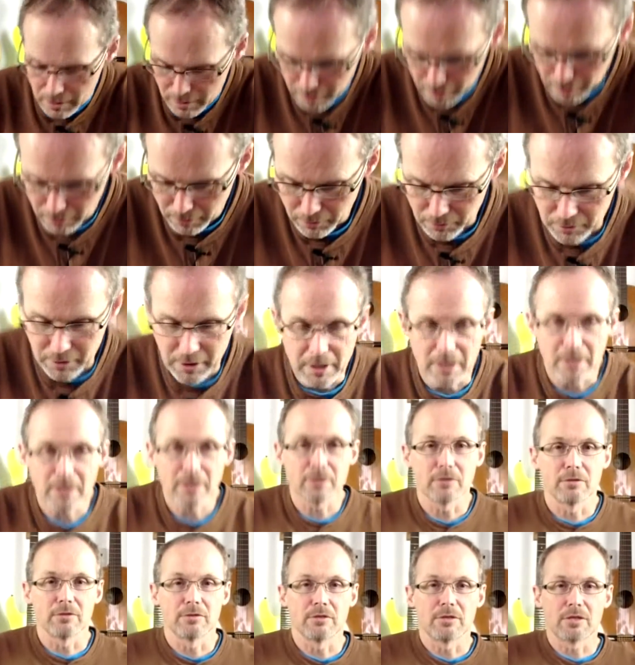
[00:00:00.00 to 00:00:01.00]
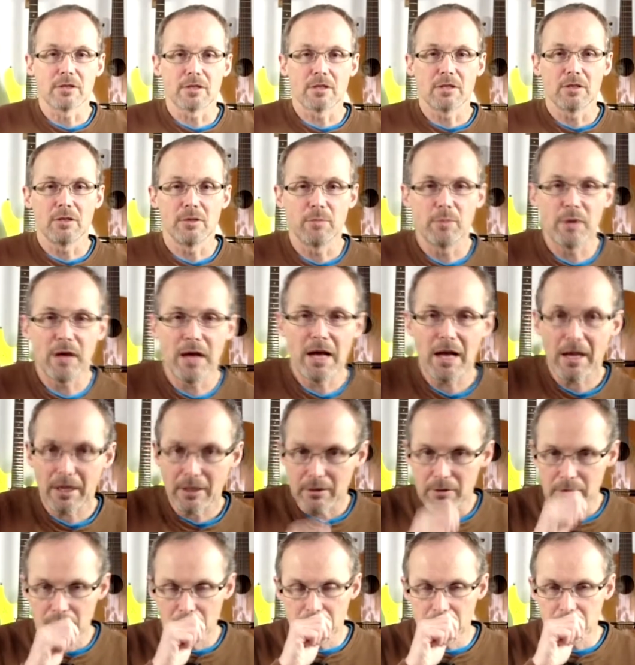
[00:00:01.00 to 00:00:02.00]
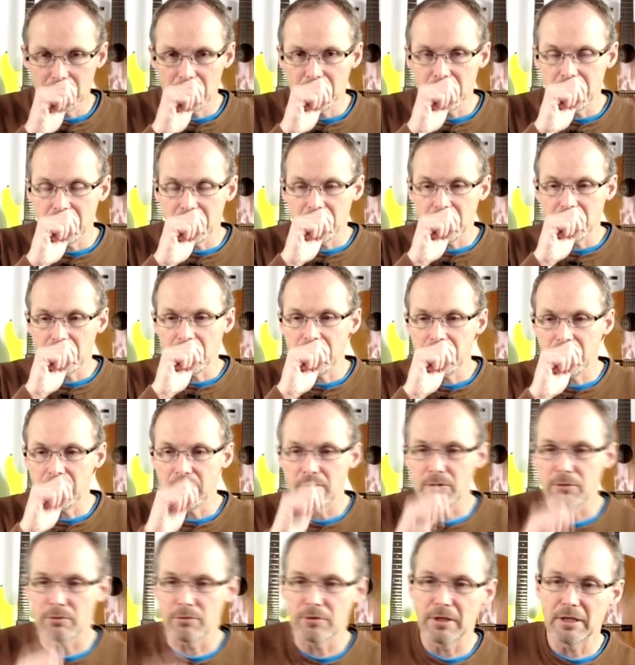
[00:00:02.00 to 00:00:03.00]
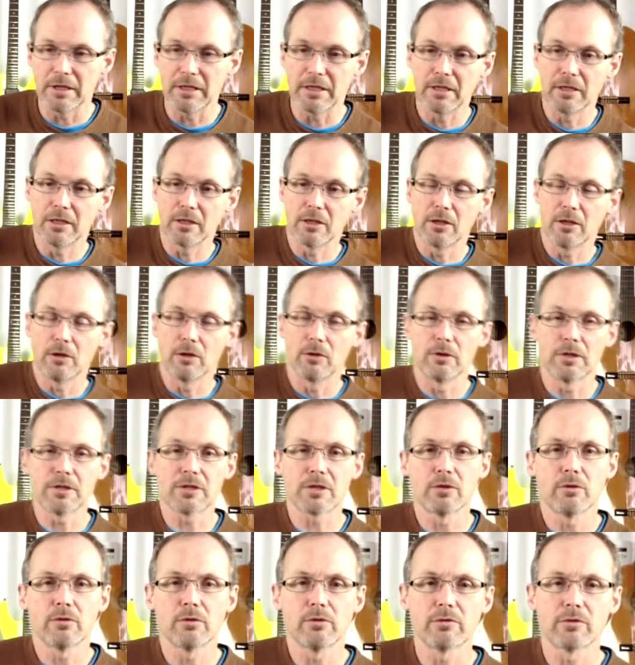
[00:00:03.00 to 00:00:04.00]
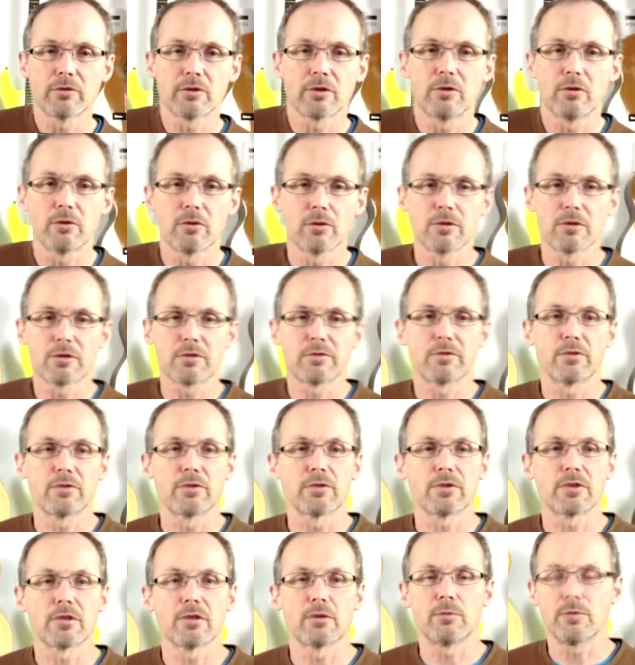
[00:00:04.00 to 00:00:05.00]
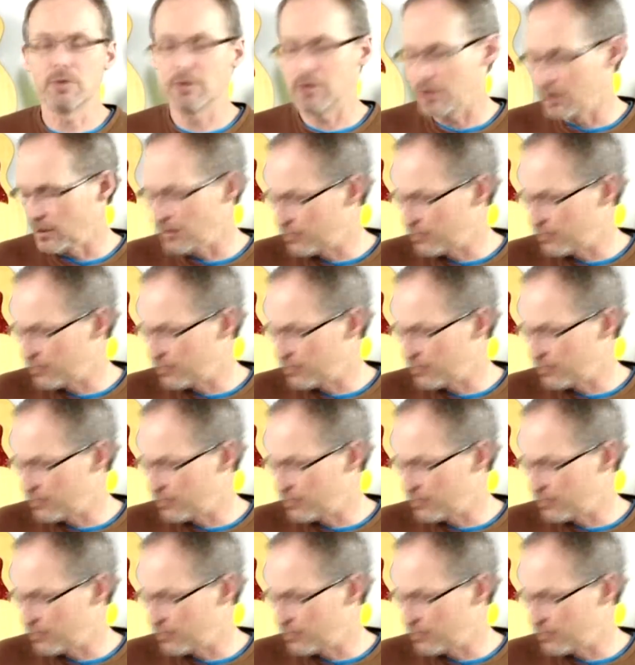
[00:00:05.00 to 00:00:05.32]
Okay, good to see you back. Ready to go. Let's go over the chords first that we need